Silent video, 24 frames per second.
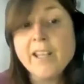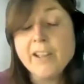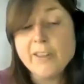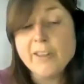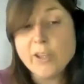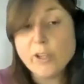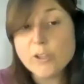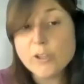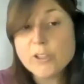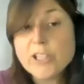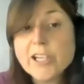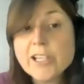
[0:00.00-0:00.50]

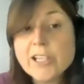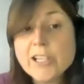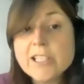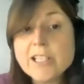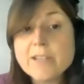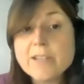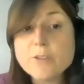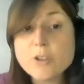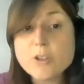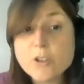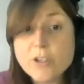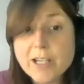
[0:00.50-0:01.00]
The
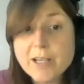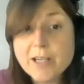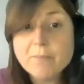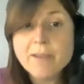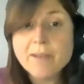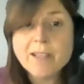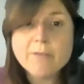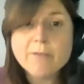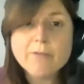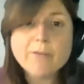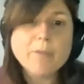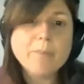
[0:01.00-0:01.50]
alternative
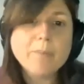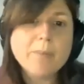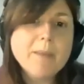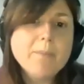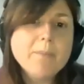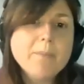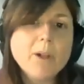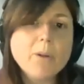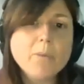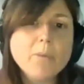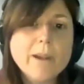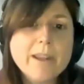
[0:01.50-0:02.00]
treatment for
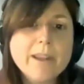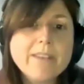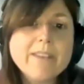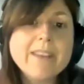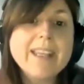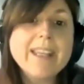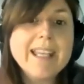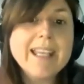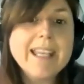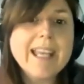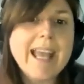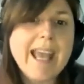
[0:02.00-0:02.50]
people with
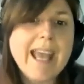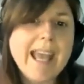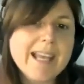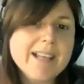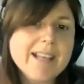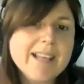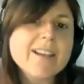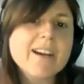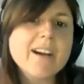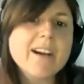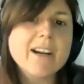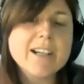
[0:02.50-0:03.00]

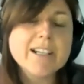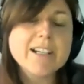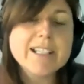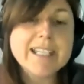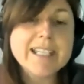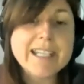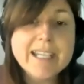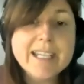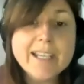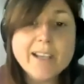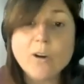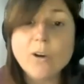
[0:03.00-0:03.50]

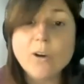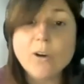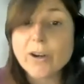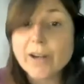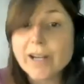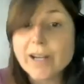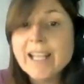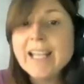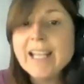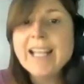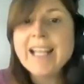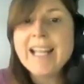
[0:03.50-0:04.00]
ESRD,
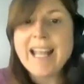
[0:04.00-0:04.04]
or